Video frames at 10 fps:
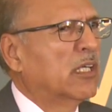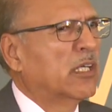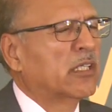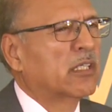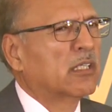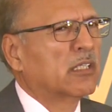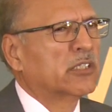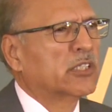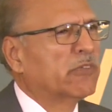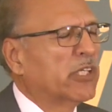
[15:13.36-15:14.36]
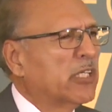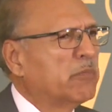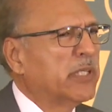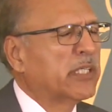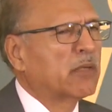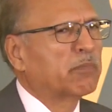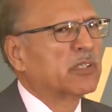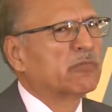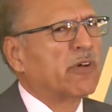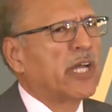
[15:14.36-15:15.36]
and uh, severely beat up
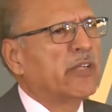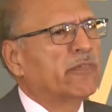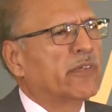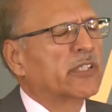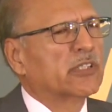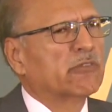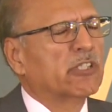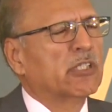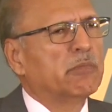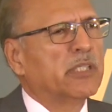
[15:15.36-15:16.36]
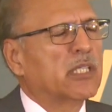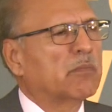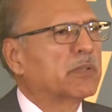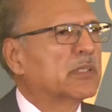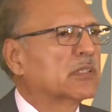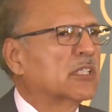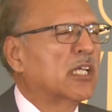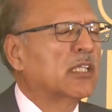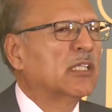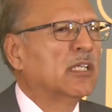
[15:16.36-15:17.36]
his wife and severely beat up his
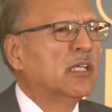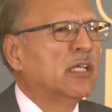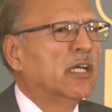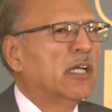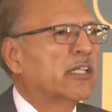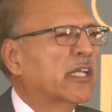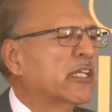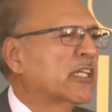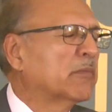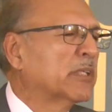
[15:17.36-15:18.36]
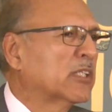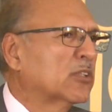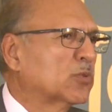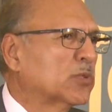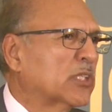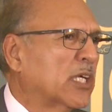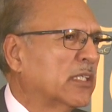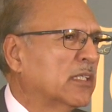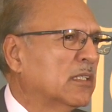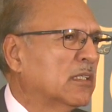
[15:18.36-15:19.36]
son, and then he committed
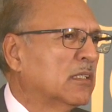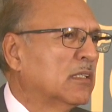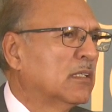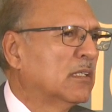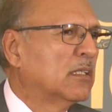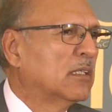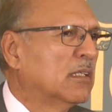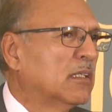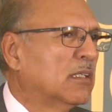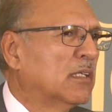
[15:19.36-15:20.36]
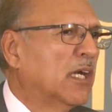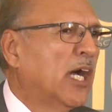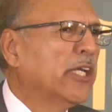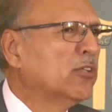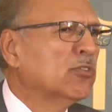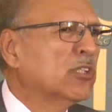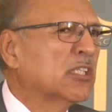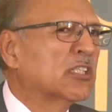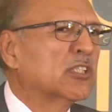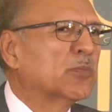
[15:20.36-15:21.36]
suicide. I don't
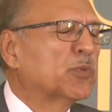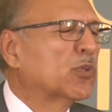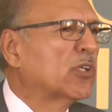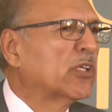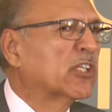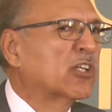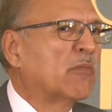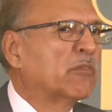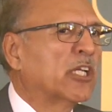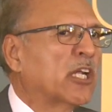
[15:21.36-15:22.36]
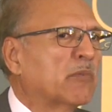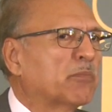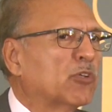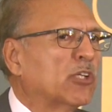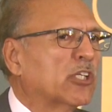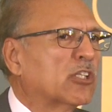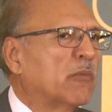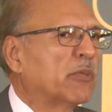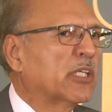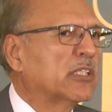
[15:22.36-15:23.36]
think this is purely economic, there are purely
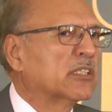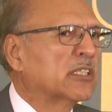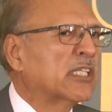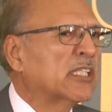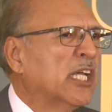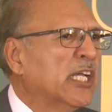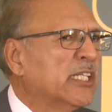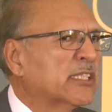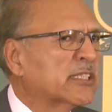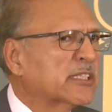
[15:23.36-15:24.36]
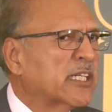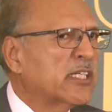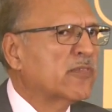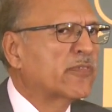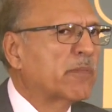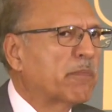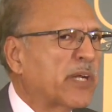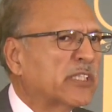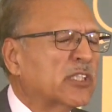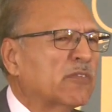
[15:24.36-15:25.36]
economic reasons. There's, it's a state of
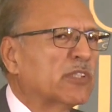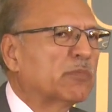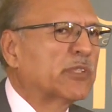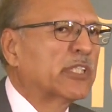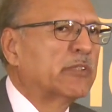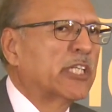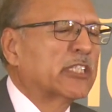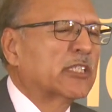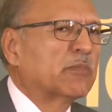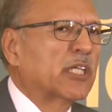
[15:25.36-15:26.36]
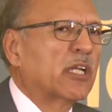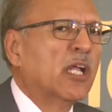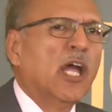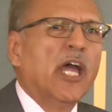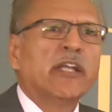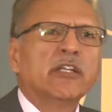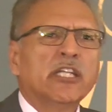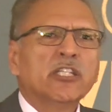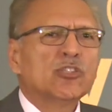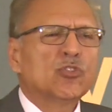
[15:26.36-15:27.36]
depression which takes him there. And
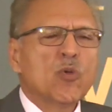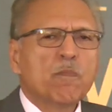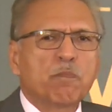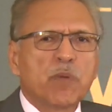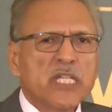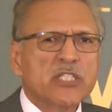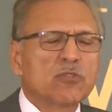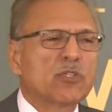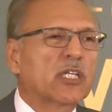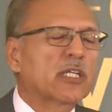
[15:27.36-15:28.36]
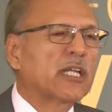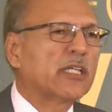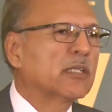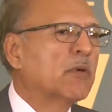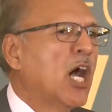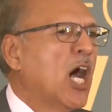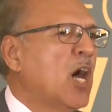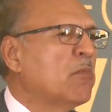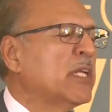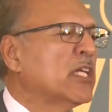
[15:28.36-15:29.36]
there's no place to recognize him.
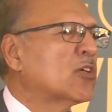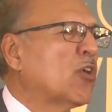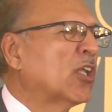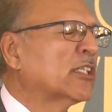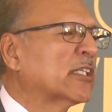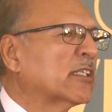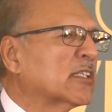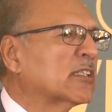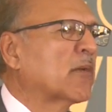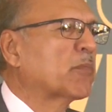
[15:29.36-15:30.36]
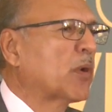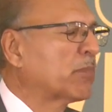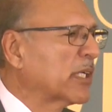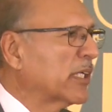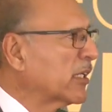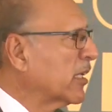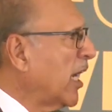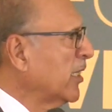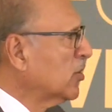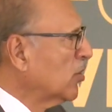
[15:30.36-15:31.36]
How many call centers are propagated?
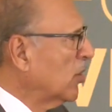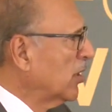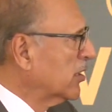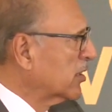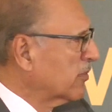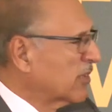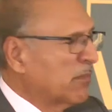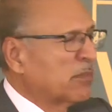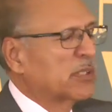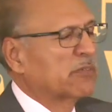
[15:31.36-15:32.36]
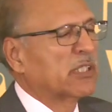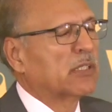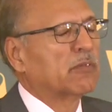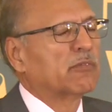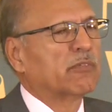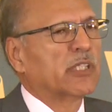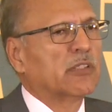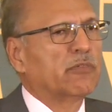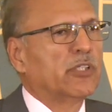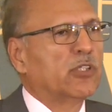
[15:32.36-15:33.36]
I saw a list of numbers when the, when
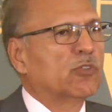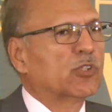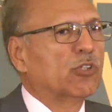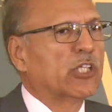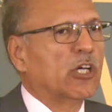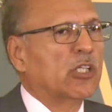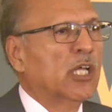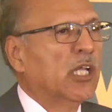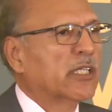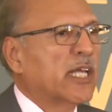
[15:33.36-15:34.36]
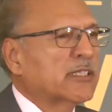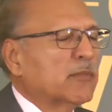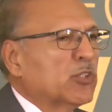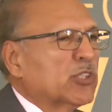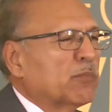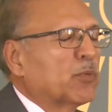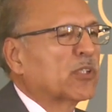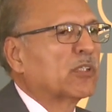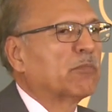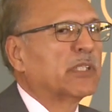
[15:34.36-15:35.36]
the video was going on. That's the most
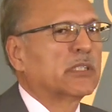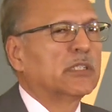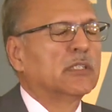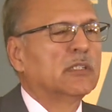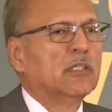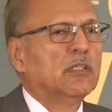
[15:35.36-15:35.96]
important message.